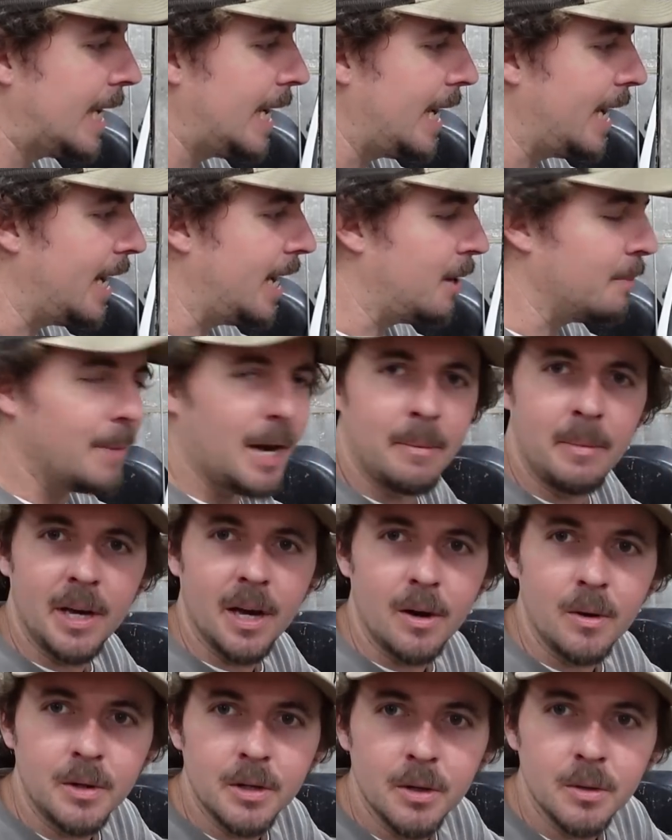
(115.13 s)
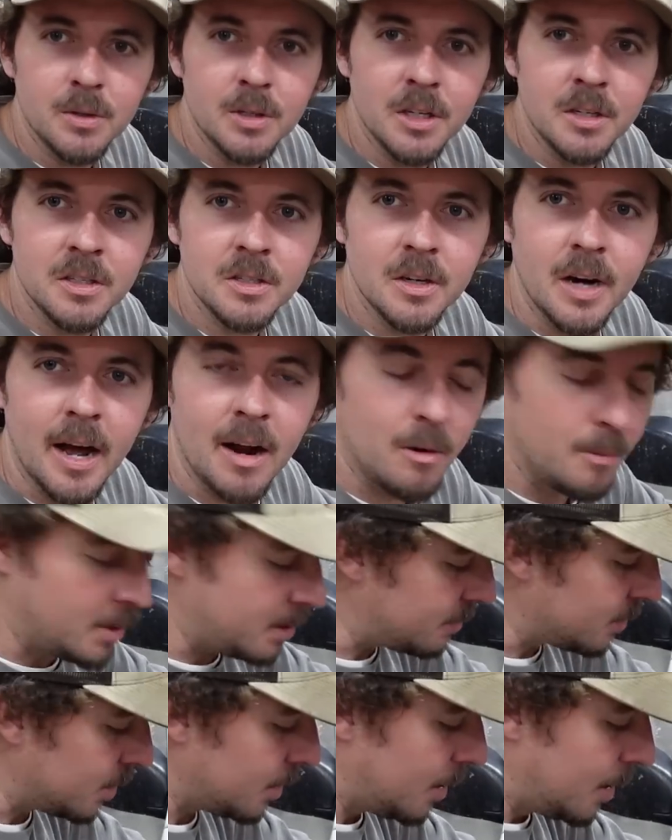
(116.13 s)
and maybe O2 sensor, I don't
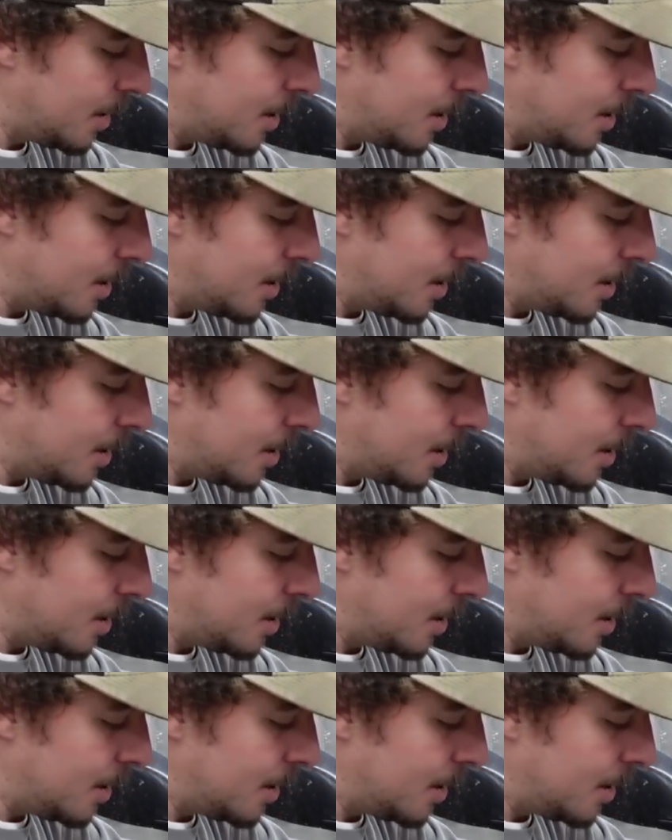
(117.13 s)
remember,